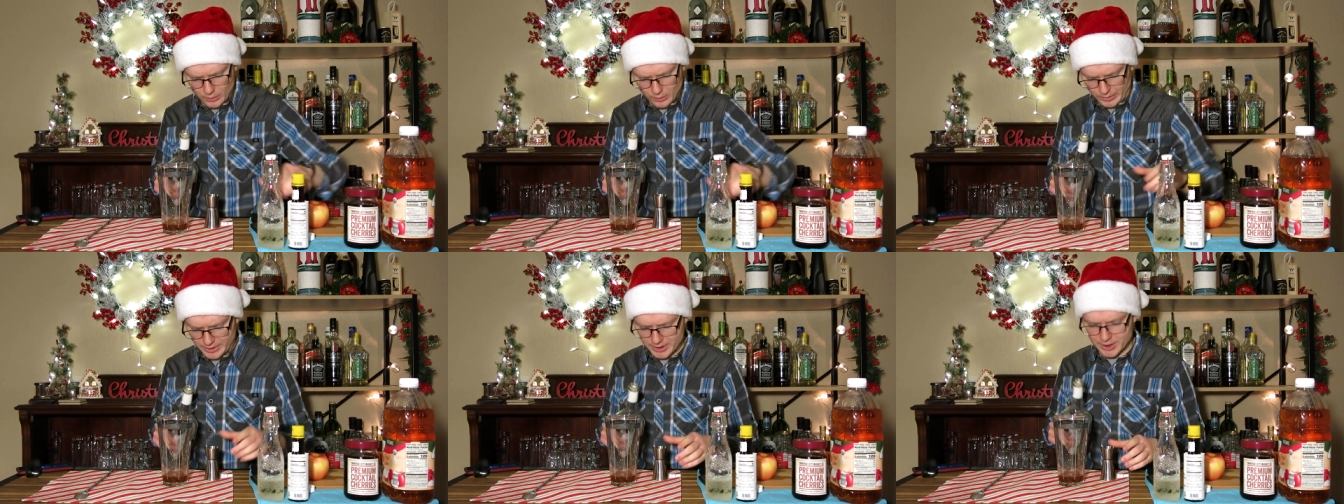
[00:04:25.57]

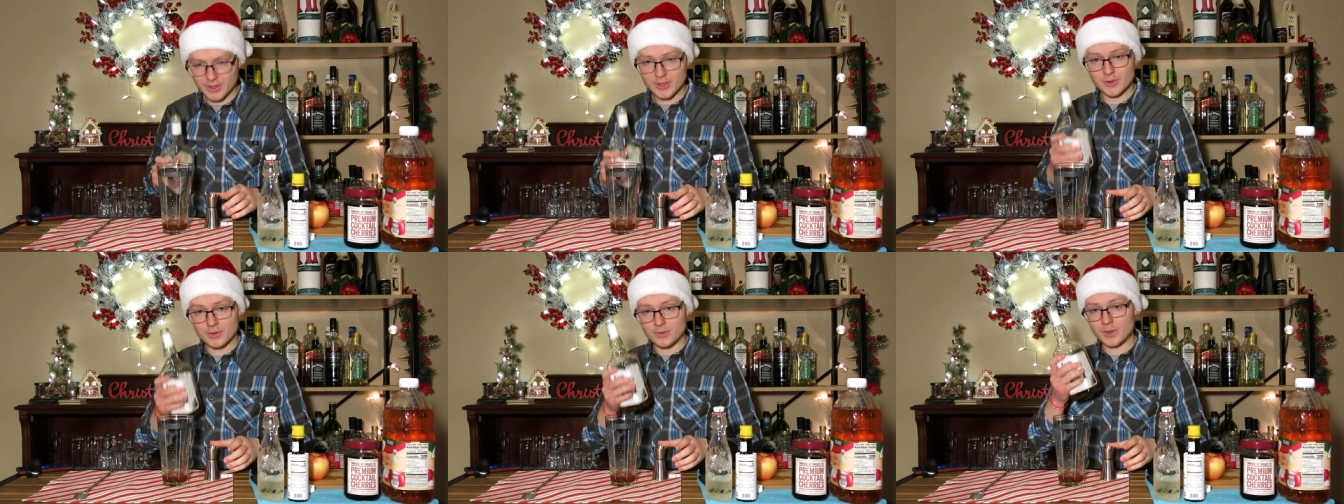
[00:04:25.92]
we're gonna
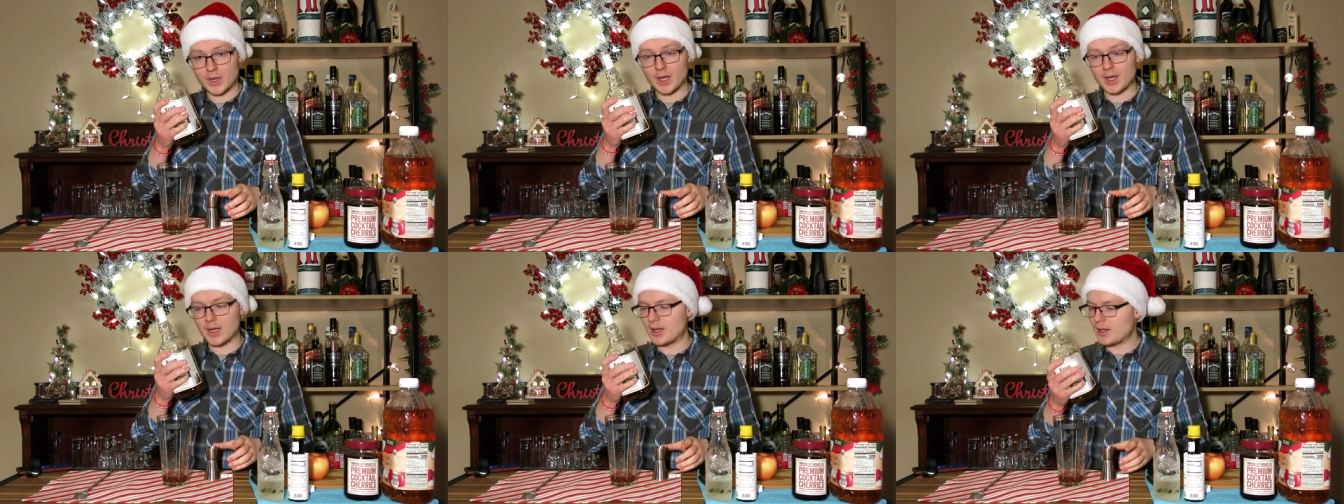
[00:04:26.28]
do
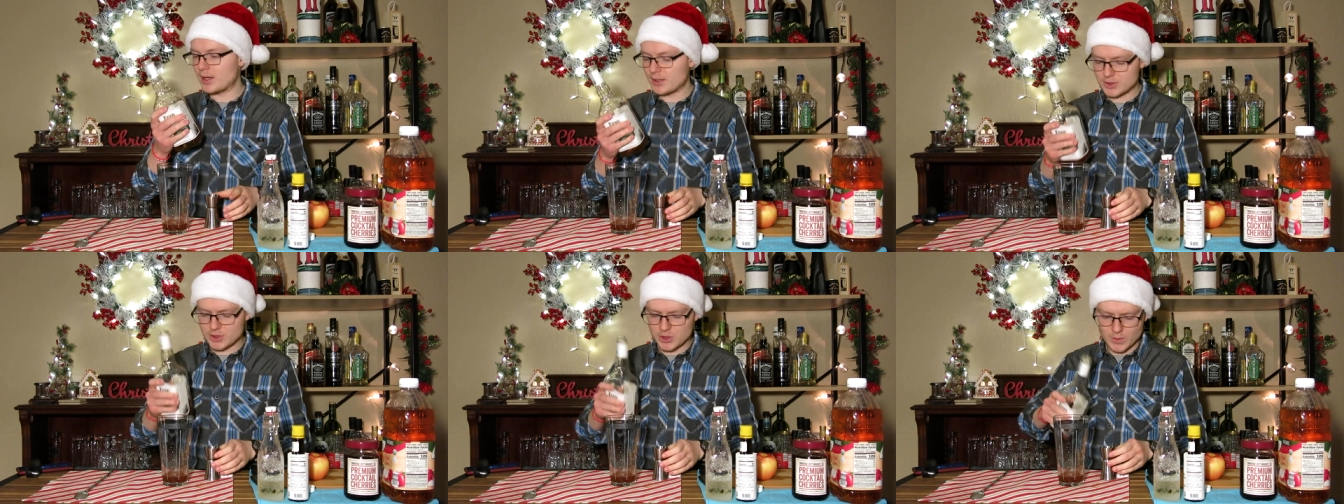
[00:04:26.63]

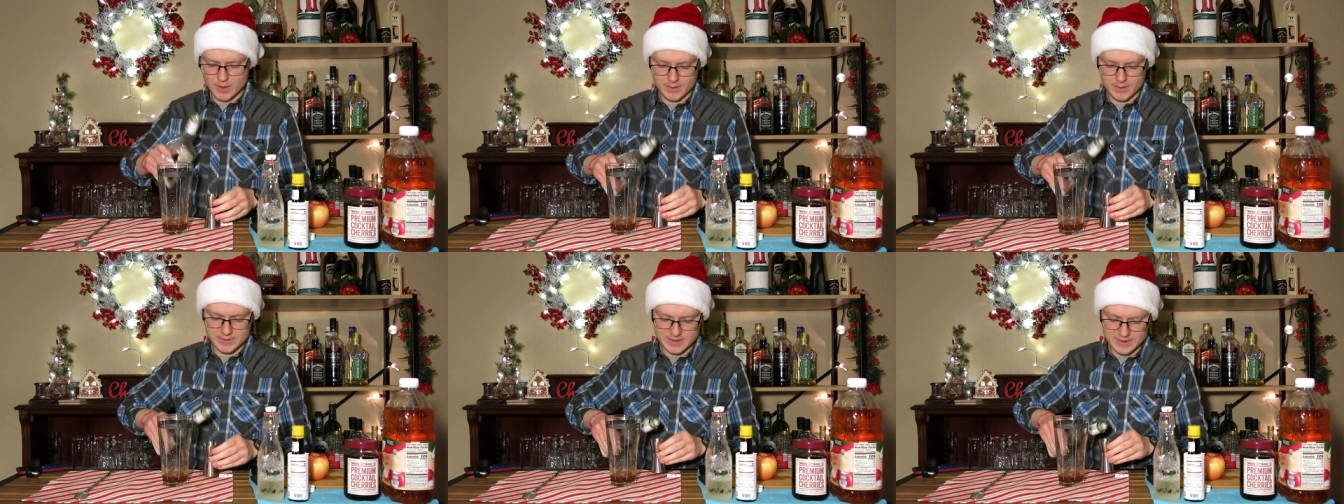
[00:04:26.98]

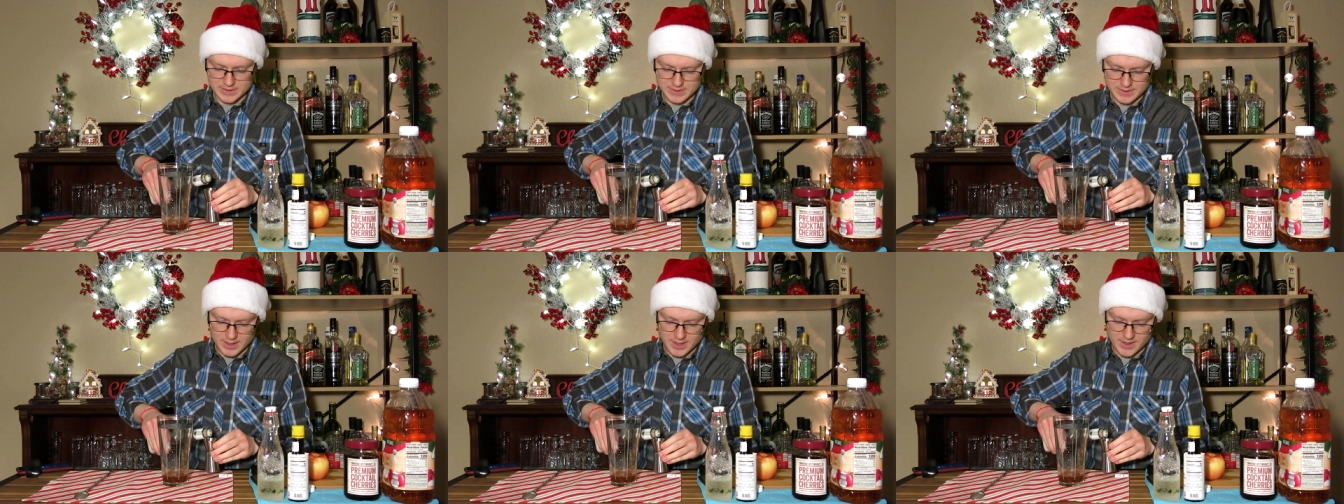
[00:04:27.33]
2
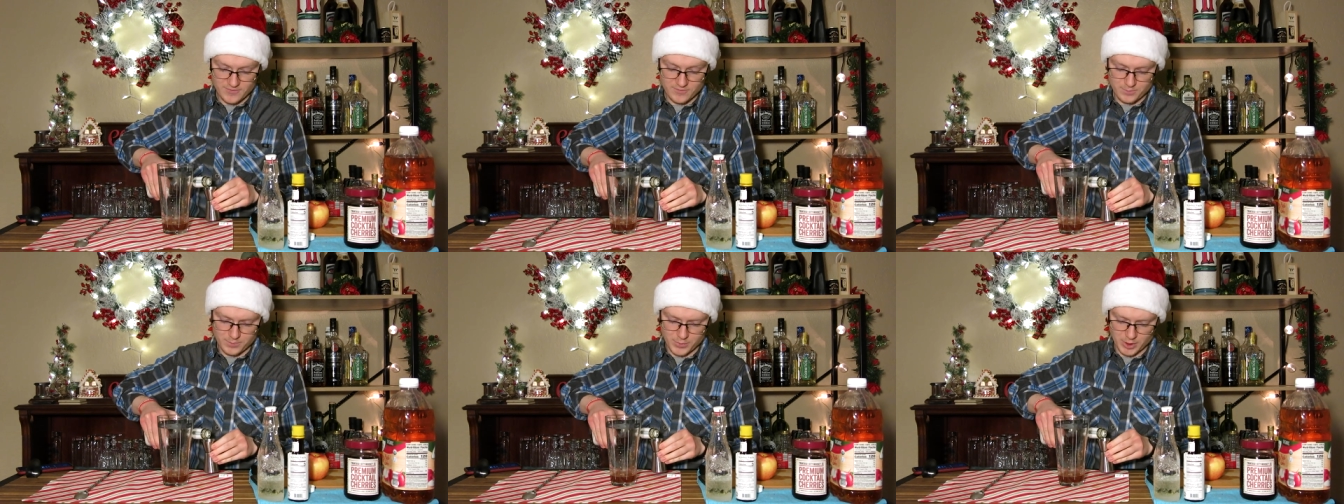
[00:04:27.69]
ounces
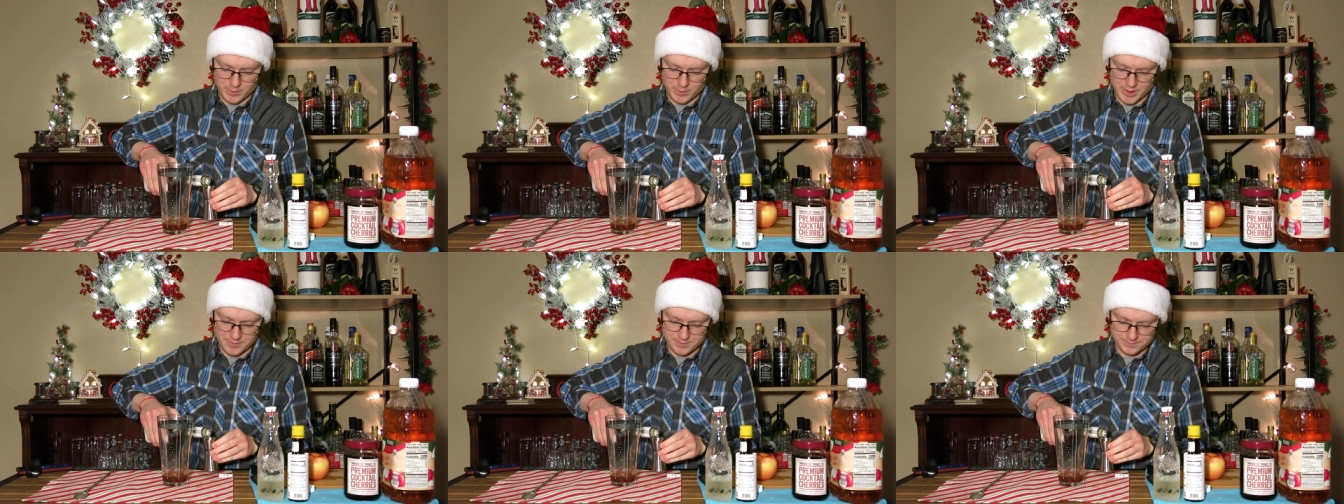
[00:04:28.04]
of
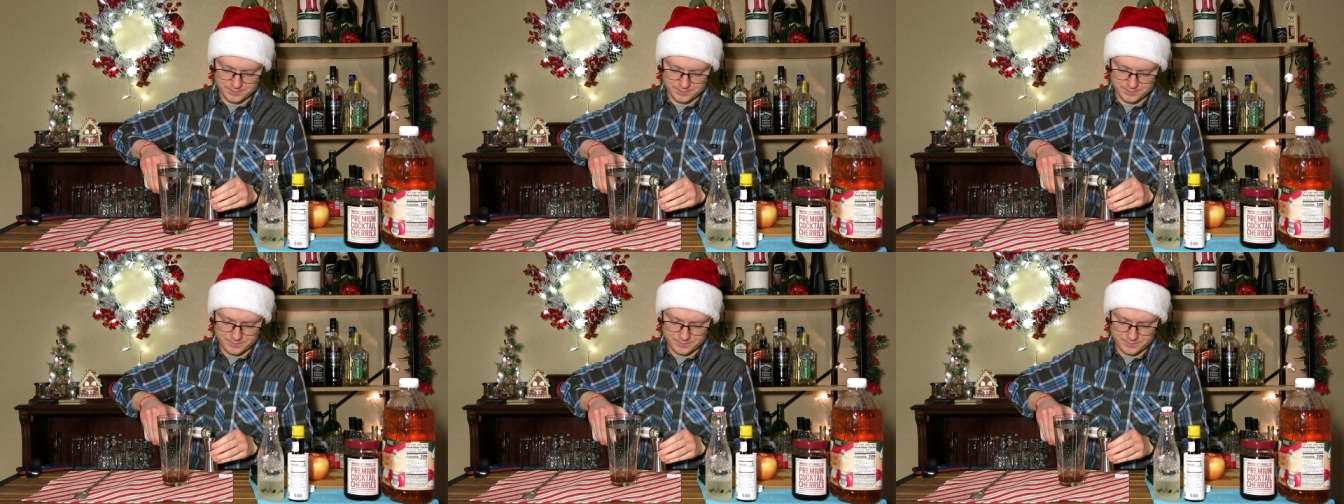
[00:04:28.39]
bourbon.